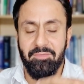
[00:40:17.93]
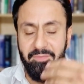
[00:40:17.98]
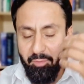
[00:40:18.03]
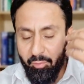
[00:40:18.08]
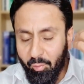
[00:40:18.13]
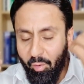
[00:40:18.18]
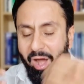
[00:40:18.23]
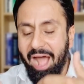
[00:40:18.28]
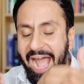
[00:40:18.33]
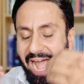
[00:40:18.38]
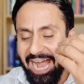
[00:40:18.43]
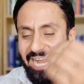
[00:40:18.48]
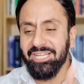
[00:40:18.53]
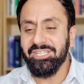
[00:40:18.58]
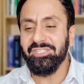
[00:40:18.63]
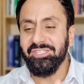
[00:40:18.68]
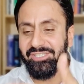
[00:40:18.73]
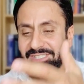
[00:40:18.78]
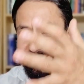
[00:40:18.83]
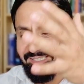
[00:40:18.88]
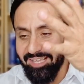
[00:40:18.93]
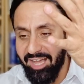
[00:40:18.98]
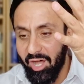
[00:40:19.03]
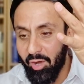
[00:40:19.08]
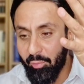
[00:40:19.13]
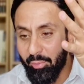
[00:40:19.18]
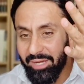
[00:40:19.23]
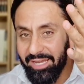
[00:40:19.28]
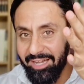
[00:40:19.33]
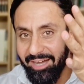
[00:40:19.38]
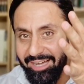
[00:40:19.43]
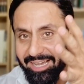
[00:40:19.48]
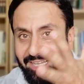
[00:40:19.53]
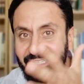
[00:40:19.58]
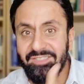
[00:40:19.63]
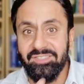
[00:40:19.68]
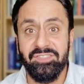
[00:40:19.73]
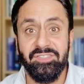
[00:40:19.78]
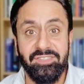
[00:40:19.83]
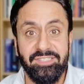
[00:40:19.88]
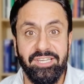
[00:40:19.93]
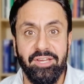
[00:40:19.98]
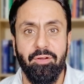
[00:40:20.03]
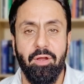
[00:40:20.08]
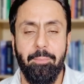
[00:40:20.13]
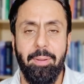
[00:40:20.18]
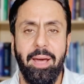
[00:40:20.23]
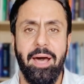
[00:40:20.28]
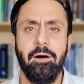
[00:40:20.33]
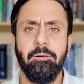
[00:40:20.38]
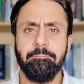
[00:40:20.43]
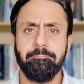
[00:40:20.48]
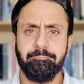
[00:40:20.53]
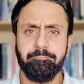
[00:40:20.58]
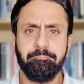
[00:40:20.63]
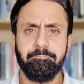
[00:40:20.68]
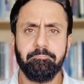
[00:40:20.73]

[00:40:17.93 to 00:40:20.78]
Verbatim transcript: What actions are we are insincere about?